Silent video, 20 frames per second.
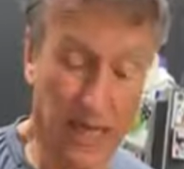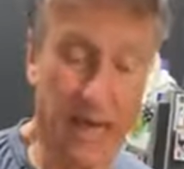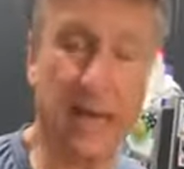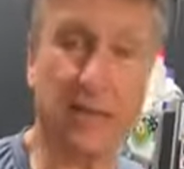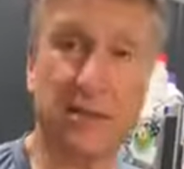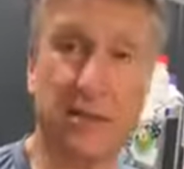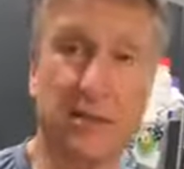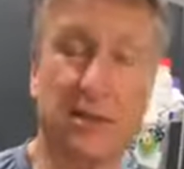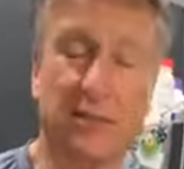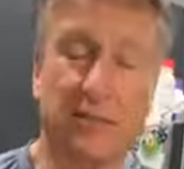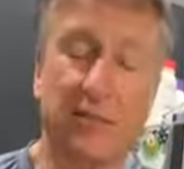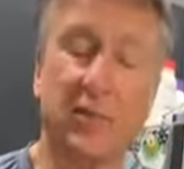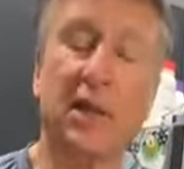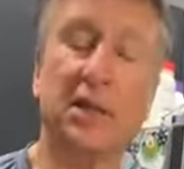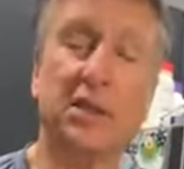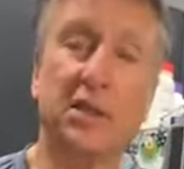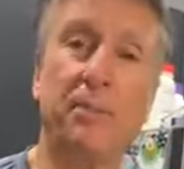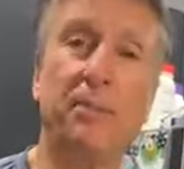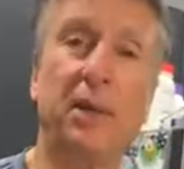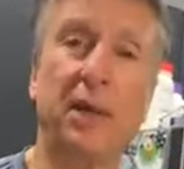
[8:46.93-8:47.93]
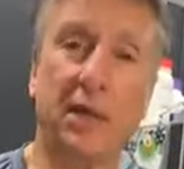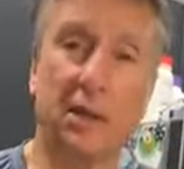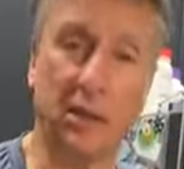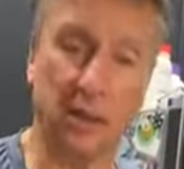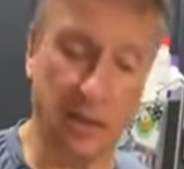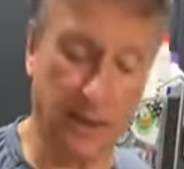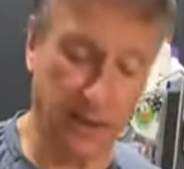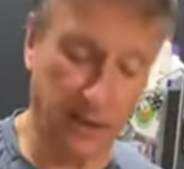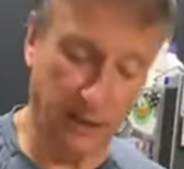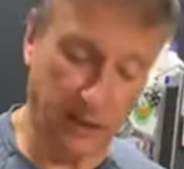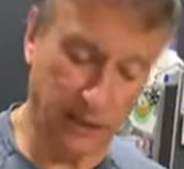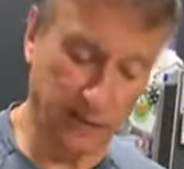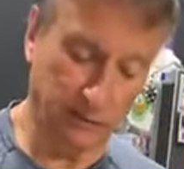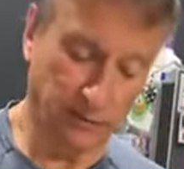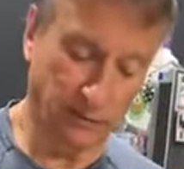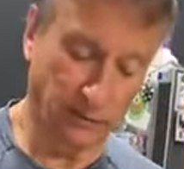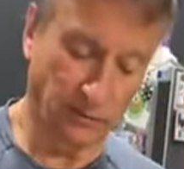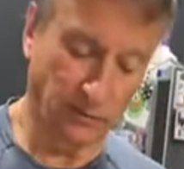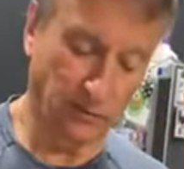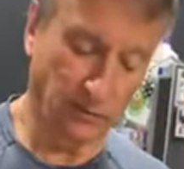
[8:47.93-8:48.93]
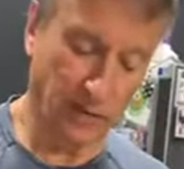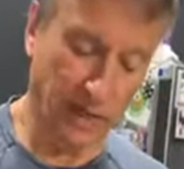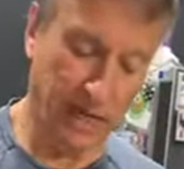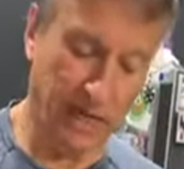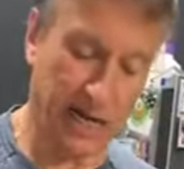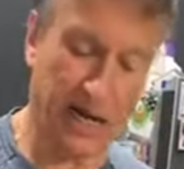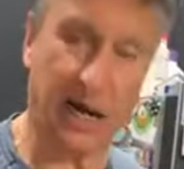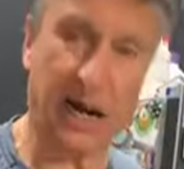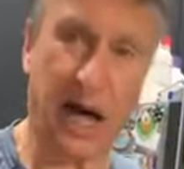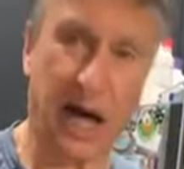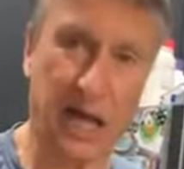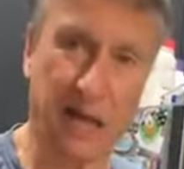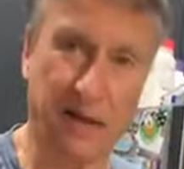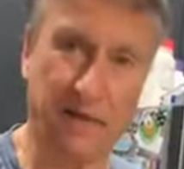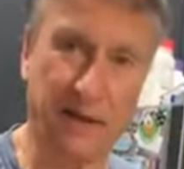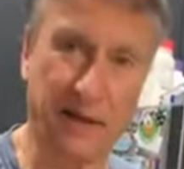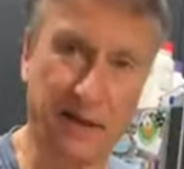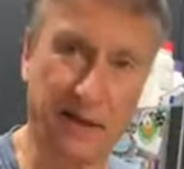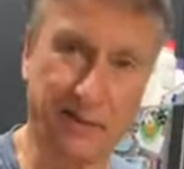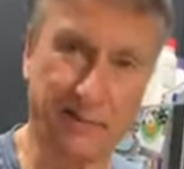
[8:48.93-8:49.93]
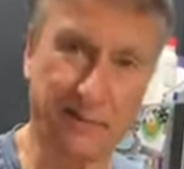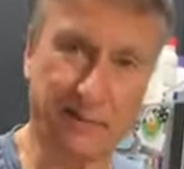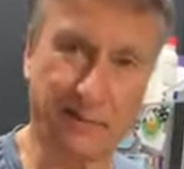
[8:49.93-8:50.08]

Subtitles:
Yes. There's a pickling and an oliving.